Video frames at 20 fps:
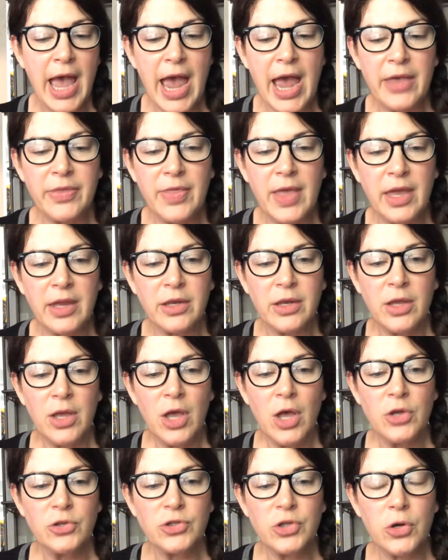and then
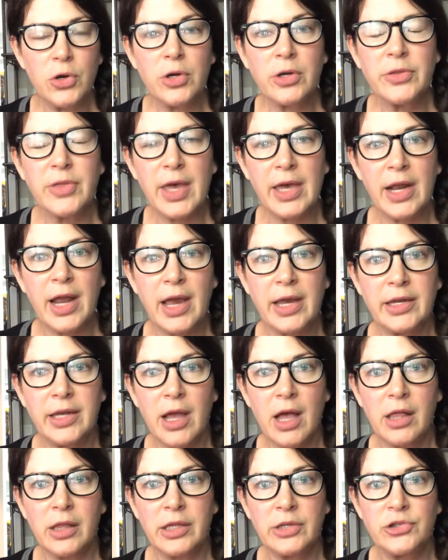took that
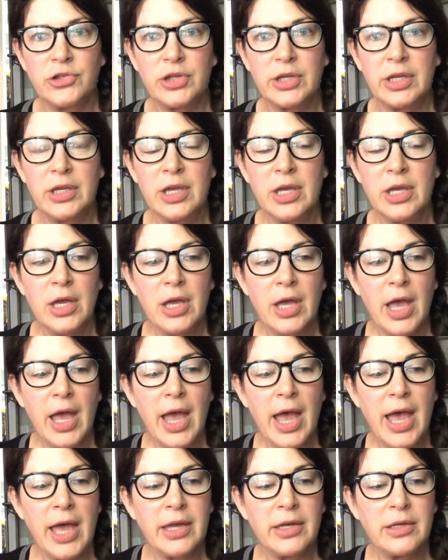ideology
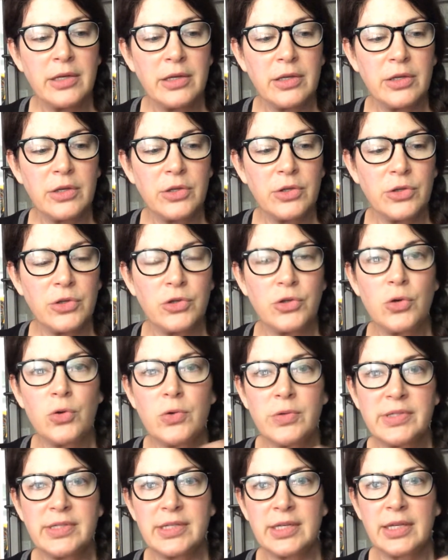and
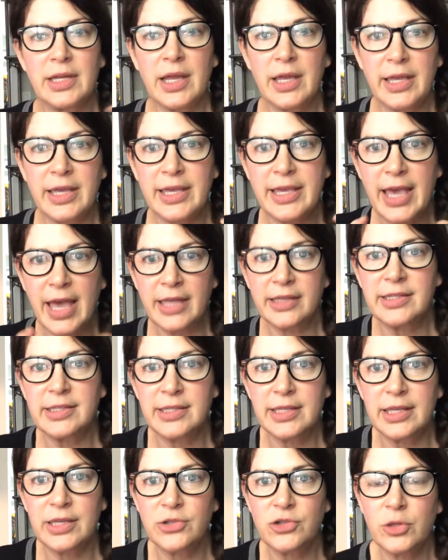used it against
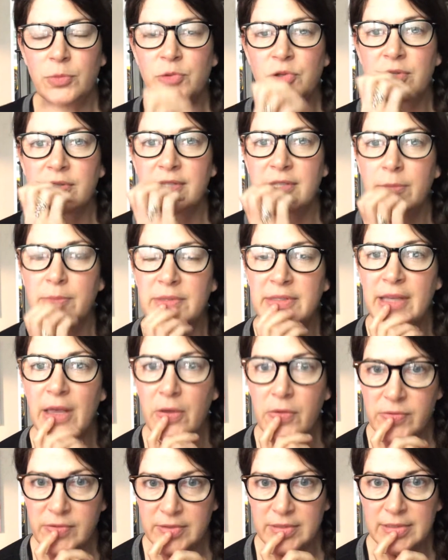the Egyptians
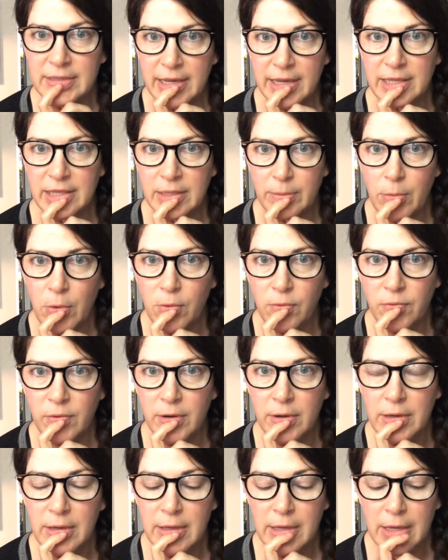themselves to take them
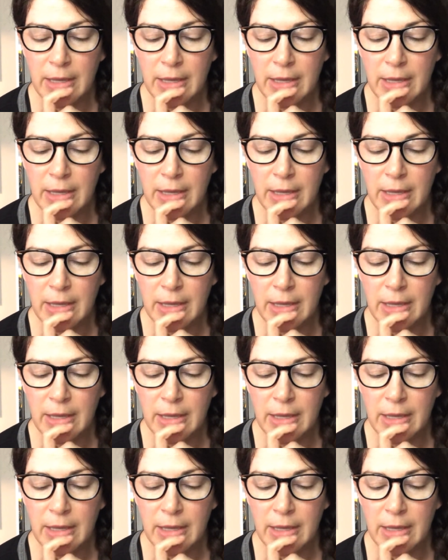over.